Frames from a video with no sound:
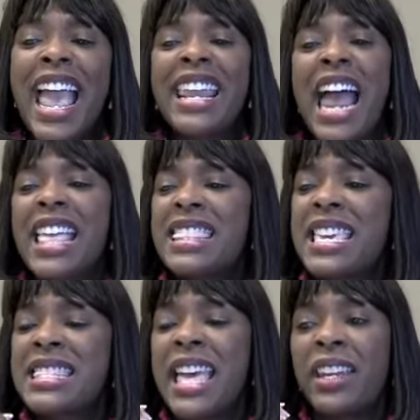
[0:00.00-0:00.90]
And I
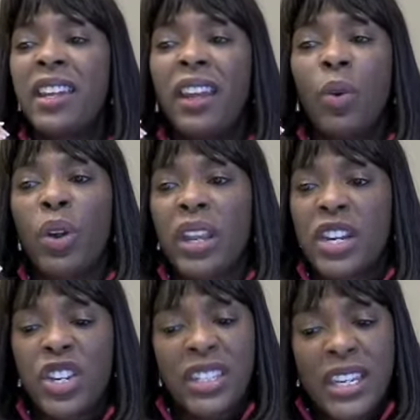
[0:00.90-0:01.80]
think that we're going
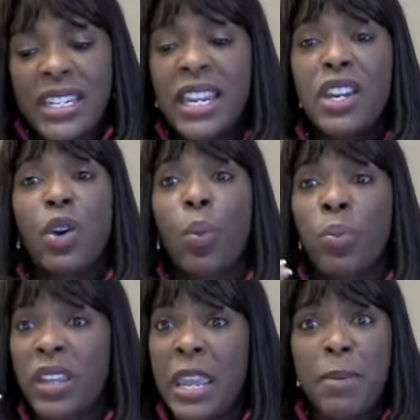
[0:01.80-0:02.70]
to just continue
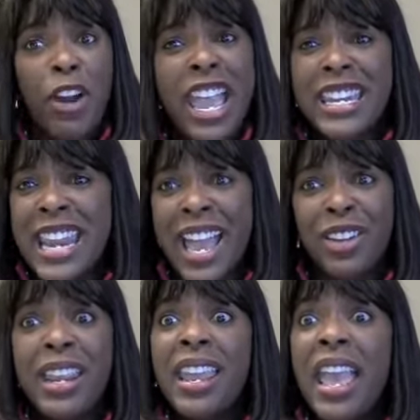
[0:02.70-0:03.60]
to keep our head
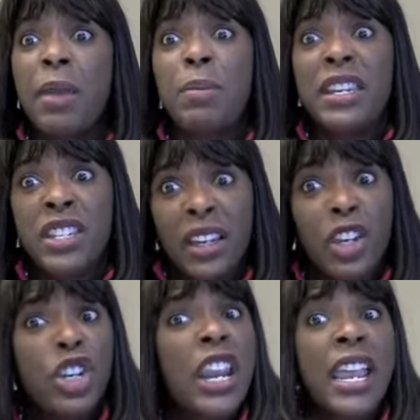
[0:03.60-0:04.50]
down and be
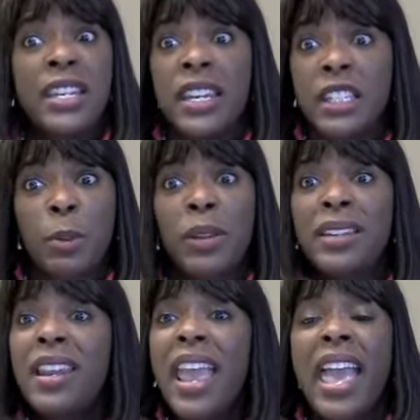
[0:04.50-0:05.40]
diligent and
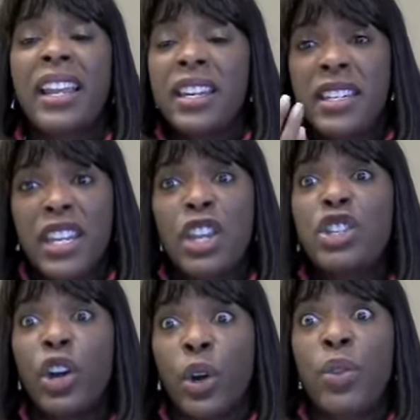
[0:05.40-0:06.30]
disciplined and continue
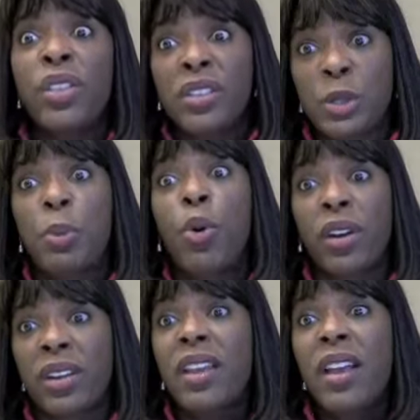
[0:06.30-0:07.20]
to earn the
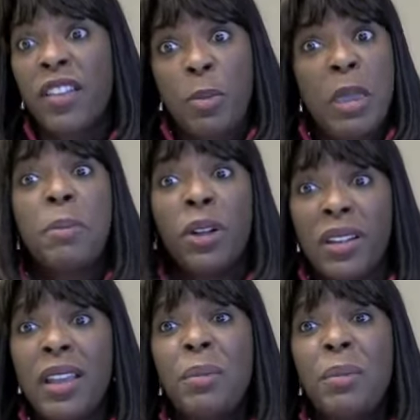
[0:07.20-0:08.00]
support of the people.